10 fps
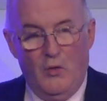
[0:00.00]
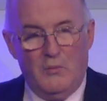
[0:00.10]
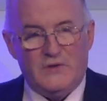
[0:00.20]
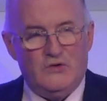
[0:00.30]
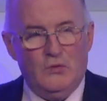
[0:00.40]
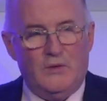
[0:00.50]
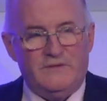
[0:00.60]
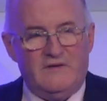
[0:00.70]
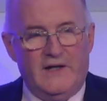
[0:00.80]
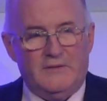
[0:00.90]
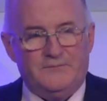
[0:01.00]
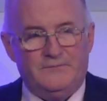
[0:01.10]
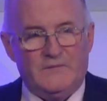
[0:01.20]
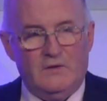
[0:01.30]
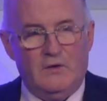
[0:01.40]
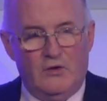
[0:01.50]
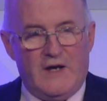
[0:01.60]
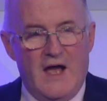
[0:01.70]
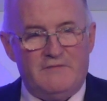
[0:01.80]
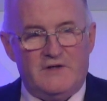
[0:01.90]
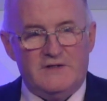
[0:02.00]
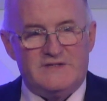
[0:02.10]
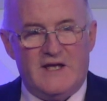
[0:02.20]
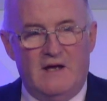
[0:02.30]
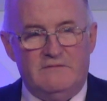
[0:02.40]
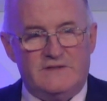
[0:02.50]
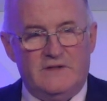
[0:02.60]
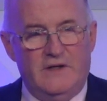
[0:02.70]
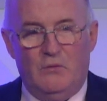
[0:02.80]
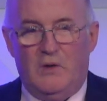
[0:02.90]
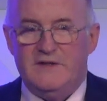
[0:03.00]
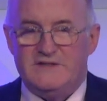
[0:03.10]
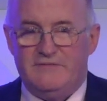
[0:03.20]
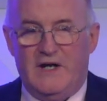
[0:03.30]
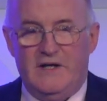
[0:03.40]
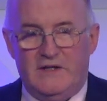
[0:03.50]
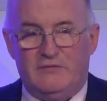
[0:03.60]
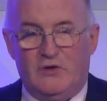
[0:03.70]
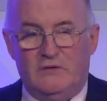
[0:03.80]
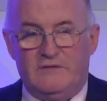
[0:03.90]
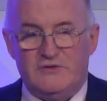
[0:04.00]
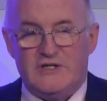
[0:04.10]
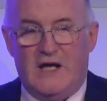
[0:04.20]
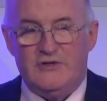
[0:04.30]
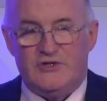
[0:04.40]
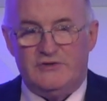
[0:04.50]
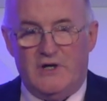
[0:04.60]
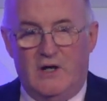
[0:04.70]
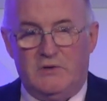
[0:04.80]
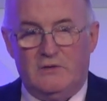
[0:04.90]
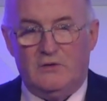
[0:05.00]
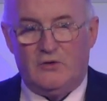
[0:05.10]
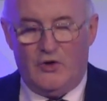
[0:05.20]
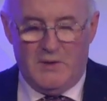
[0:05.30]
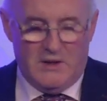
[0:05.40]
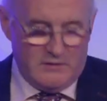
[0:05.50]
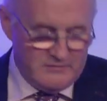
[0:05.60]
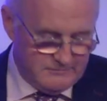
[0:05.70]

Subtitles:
But do one thing, look after yourselves in what is a very difficult and challenging job. Gura Mahuguf.